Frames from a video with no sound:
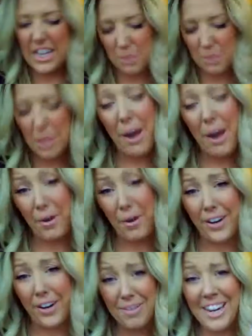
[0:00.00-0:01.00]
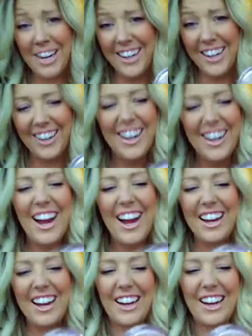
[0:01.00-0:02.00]
It's really powdery. I'm
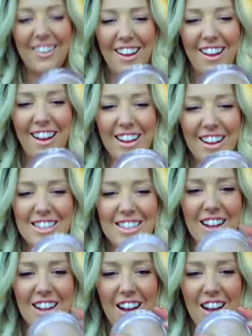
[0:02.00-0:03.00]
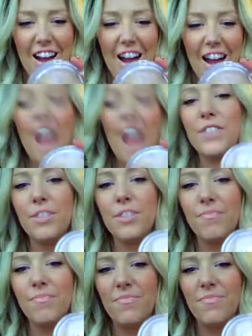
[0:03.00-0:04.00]
not gonna lie, it's not, I have
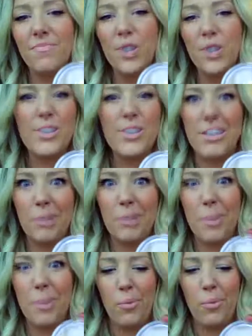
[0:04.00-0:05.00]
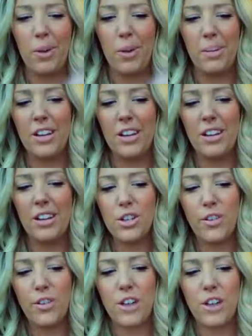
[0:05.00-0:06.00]
to use it a bit more, but
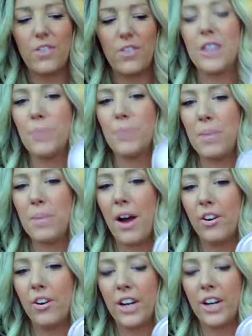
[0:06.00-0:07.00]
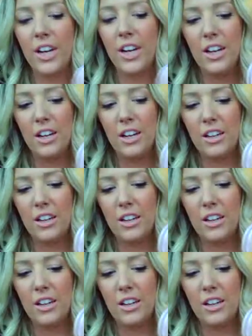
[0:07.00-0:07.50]
initial thoughts are that it's pretty powdery,